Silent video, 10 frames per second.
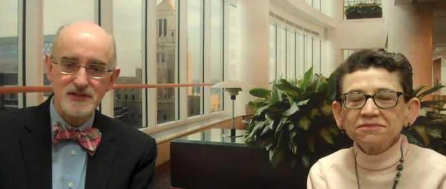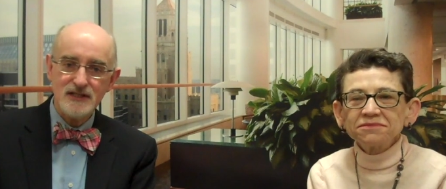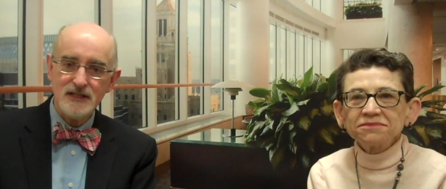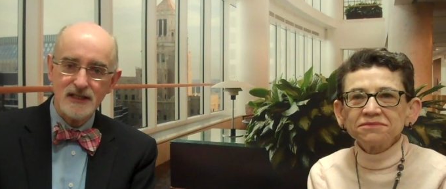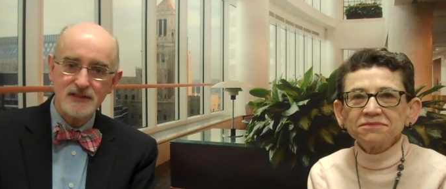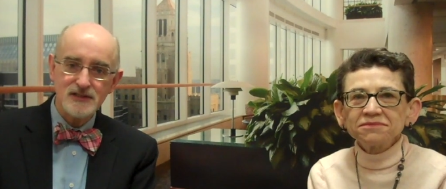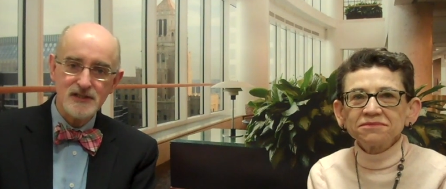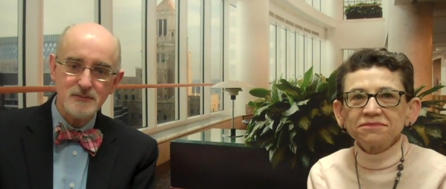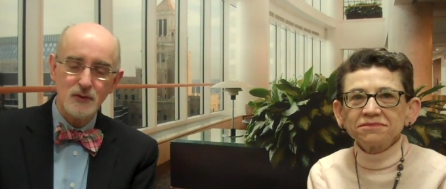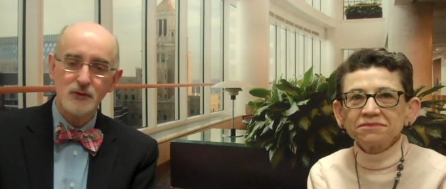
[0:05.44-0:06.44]
Speaker 1: in the celiac
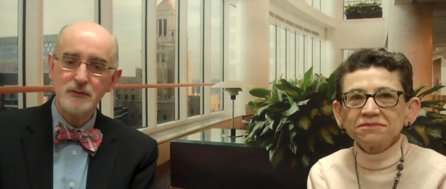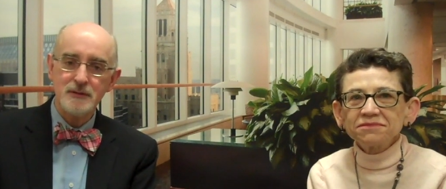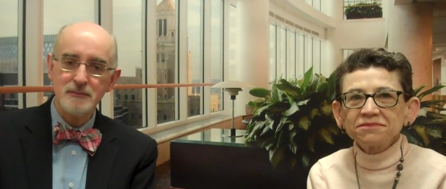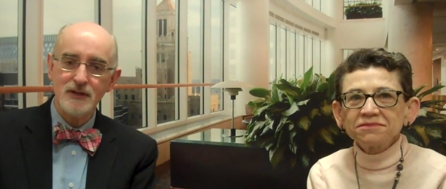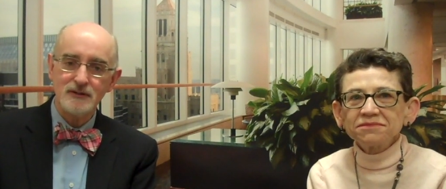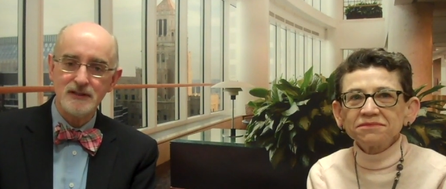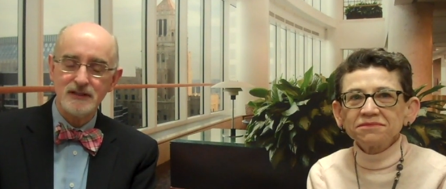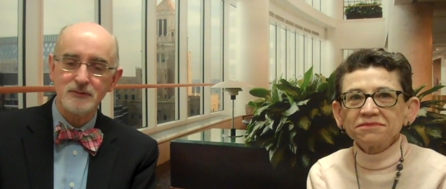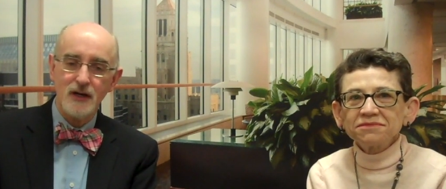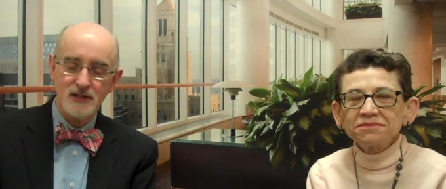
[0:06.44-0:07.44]
disease program at Mayo
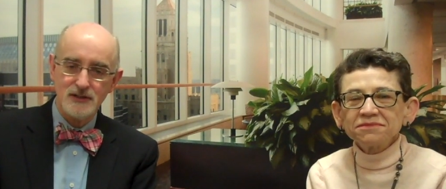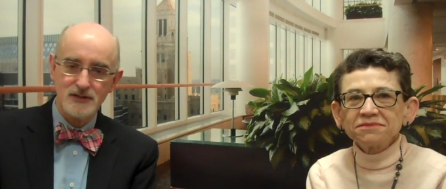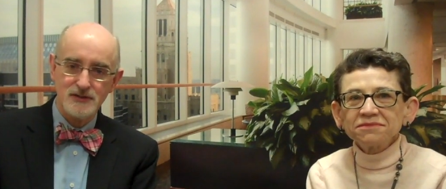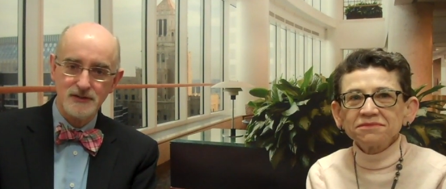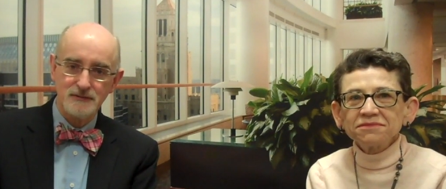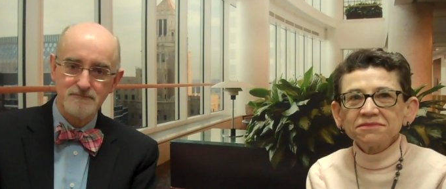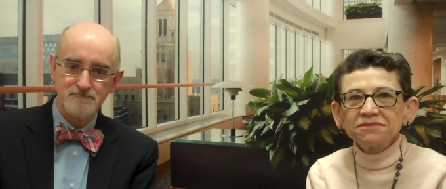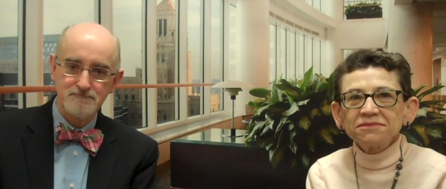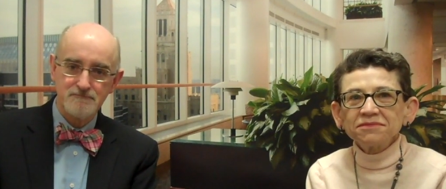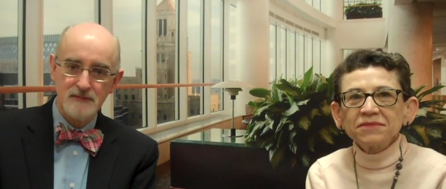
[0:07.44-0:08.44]
Clinic Rochester.
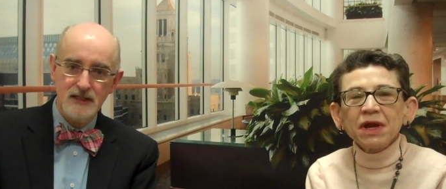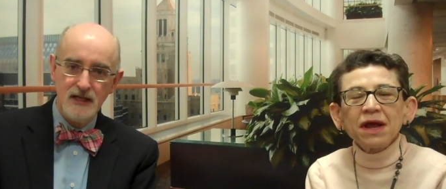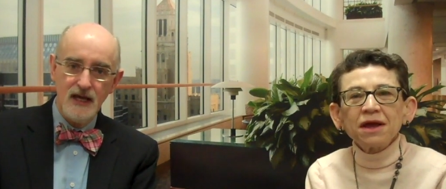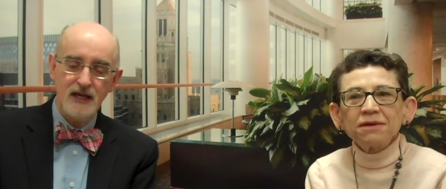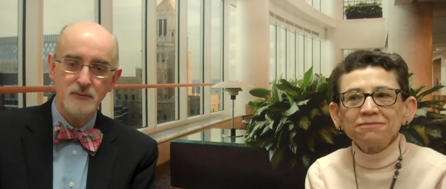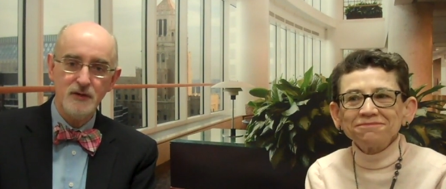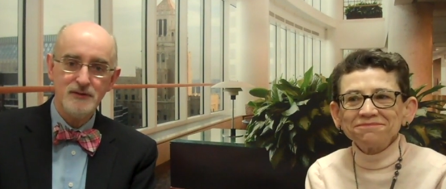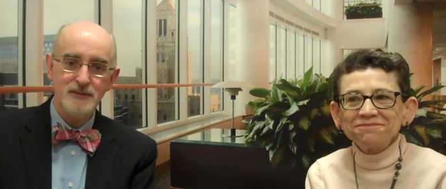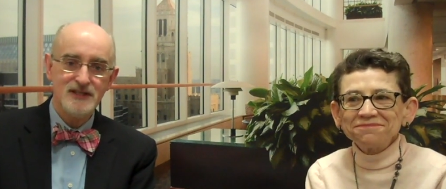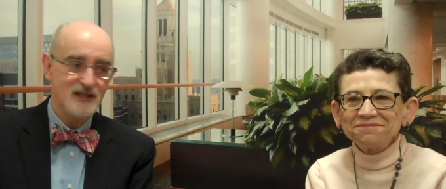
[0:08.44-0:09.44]
And
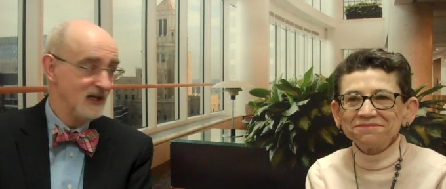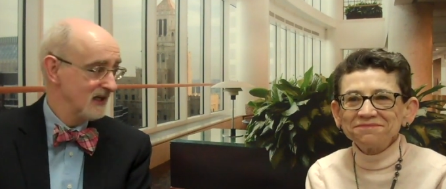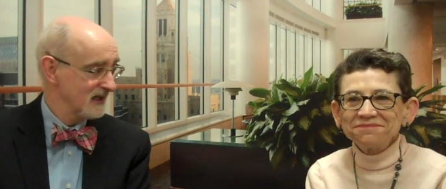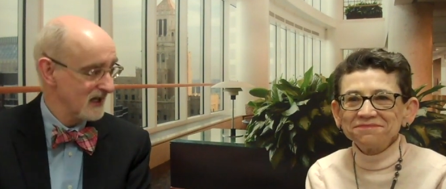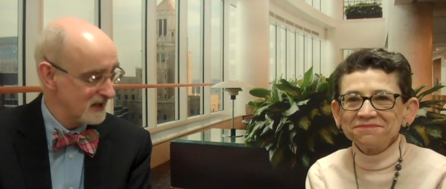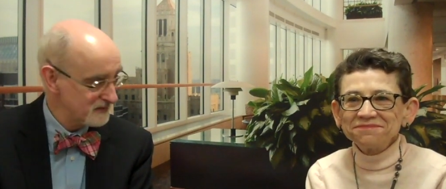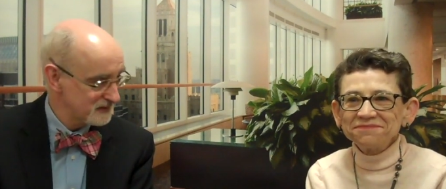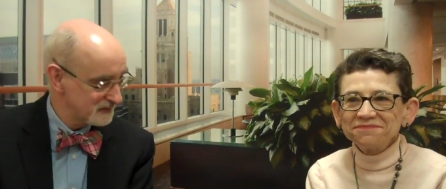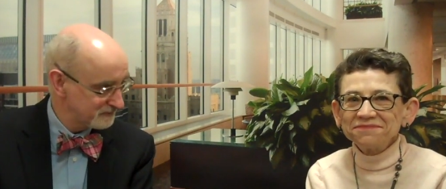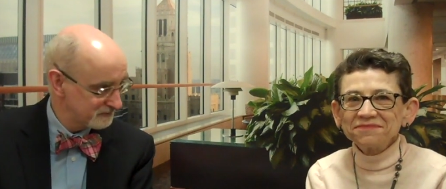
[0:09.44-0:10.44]
with me today I
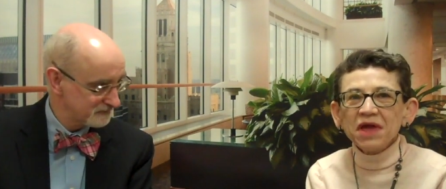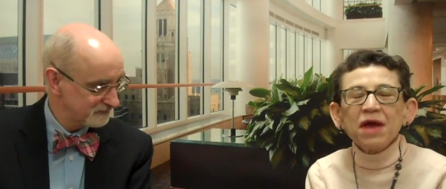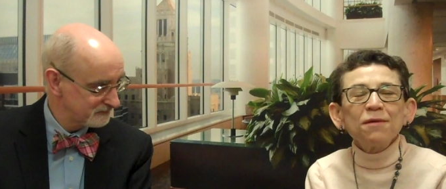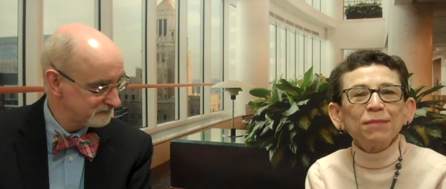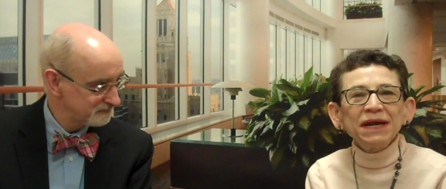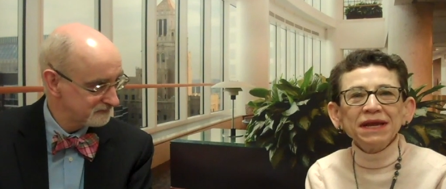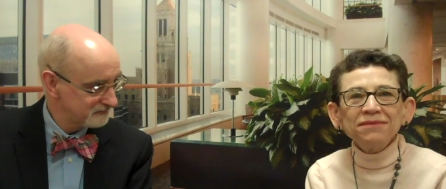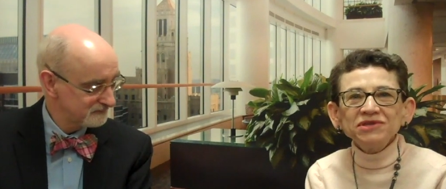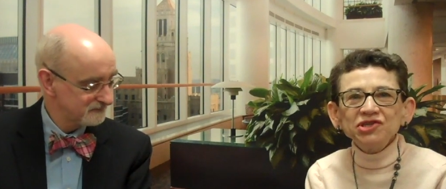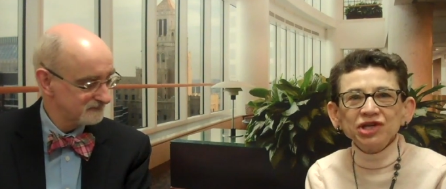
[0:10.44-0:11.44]
have...
Speaker 2: My
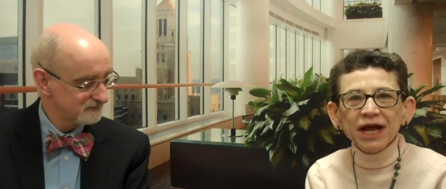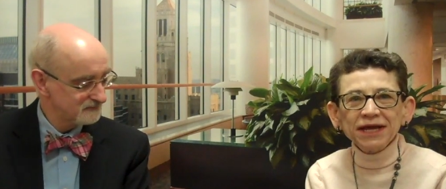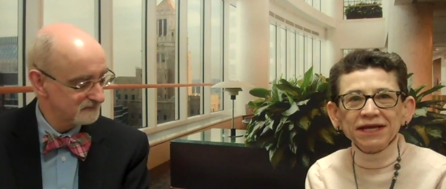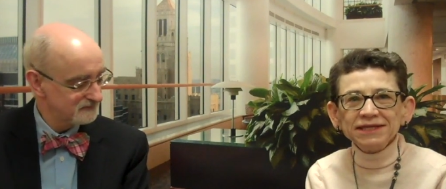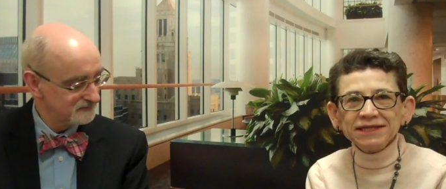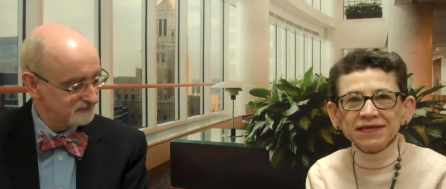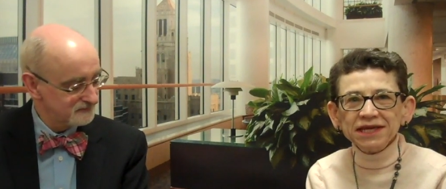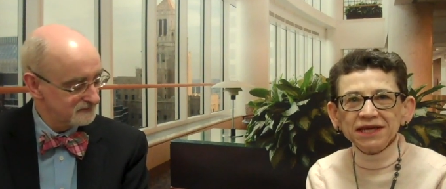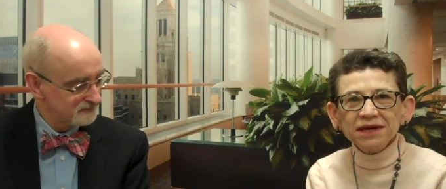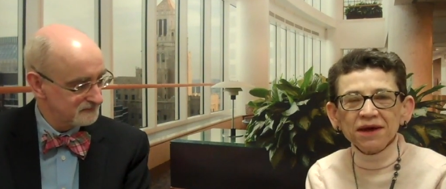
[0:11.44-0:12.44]
name is Jackie
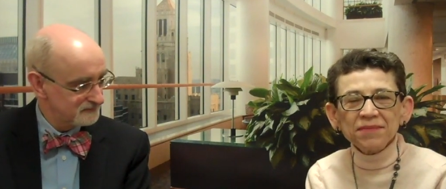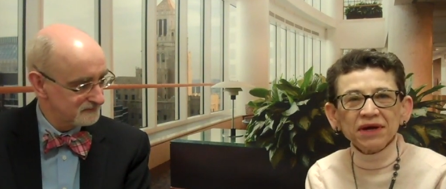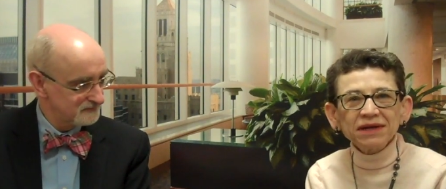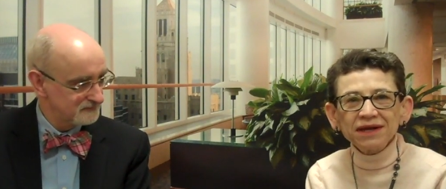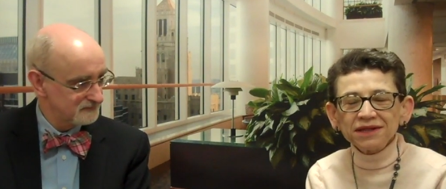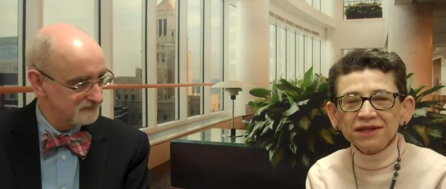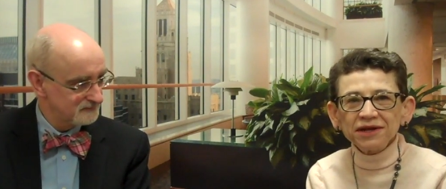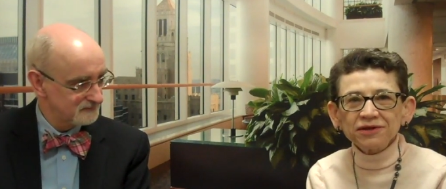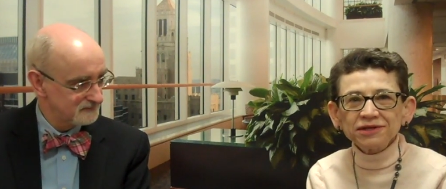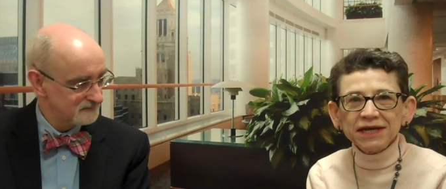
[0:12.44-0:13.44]
See. I'm a
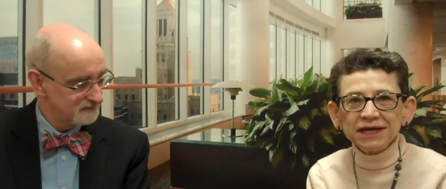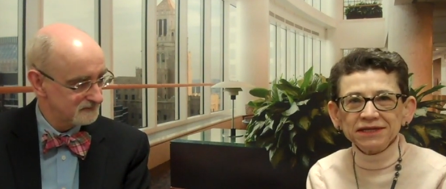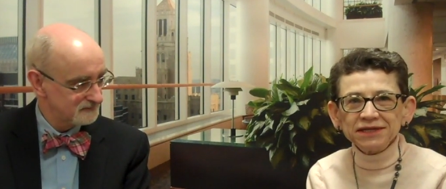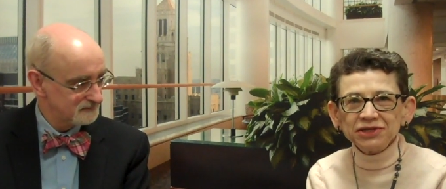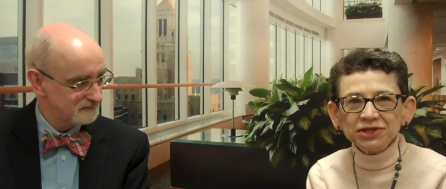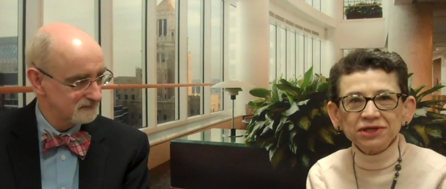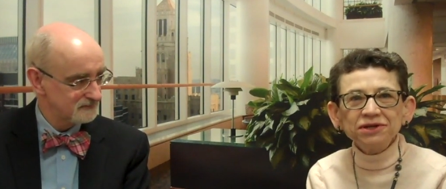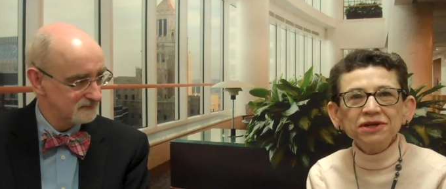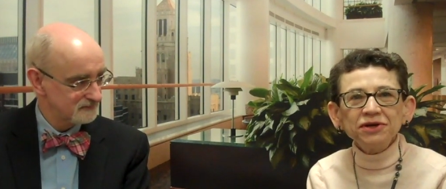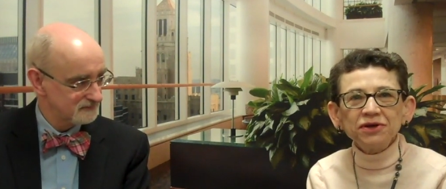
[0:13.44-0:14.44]
clinical
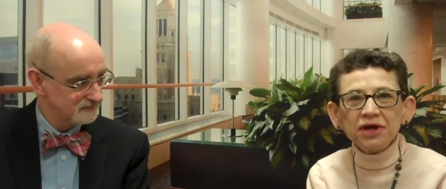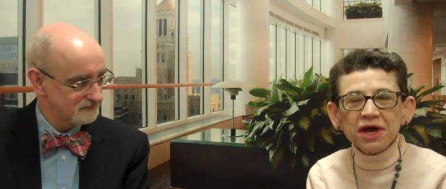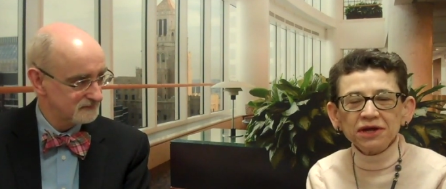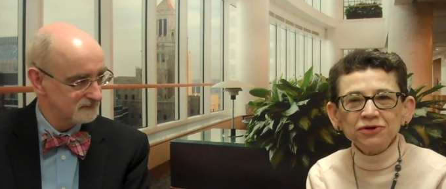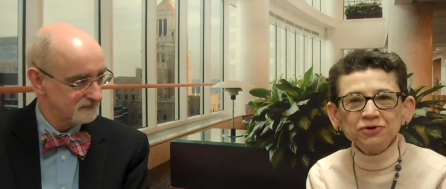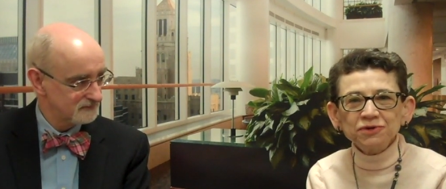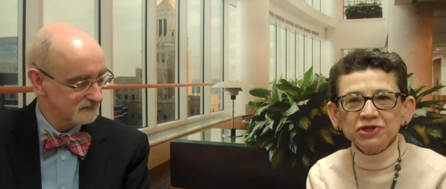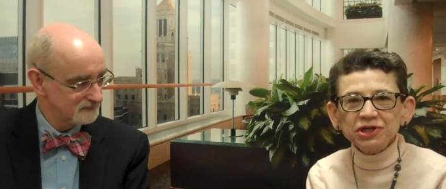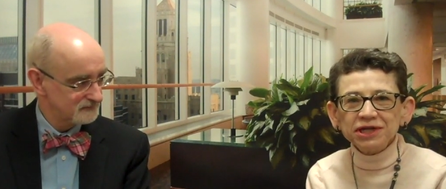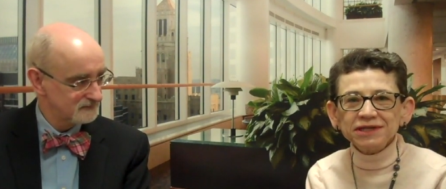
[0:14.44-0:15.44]
dietitian, uh,
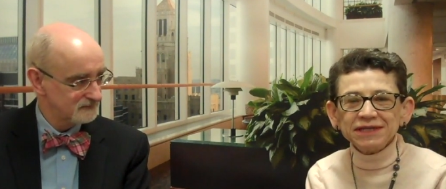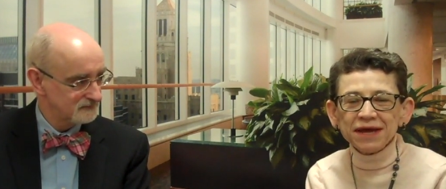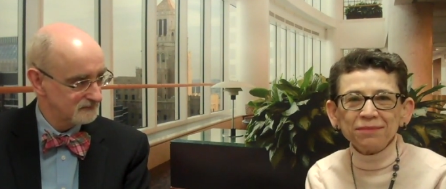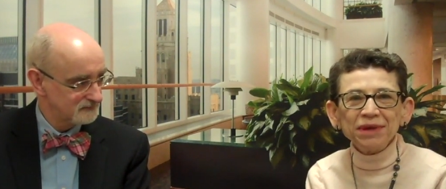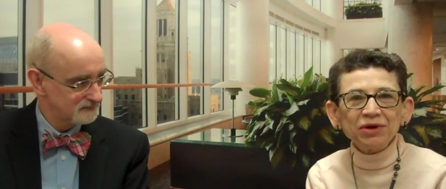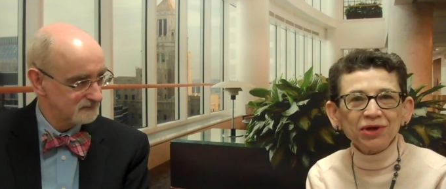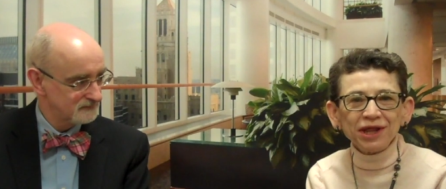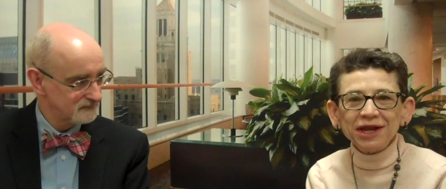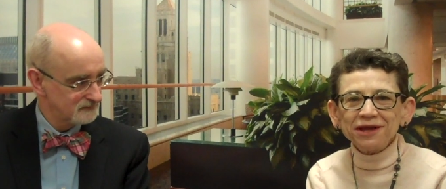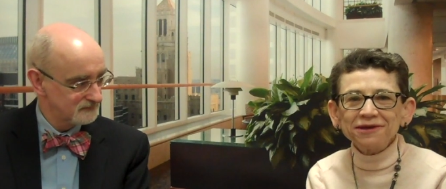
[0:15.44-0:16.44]
nutritionist at Mayo
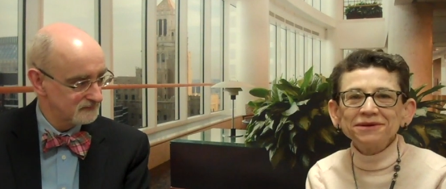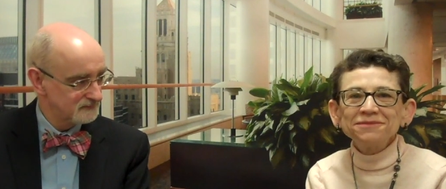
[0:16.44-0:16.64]
Clinic.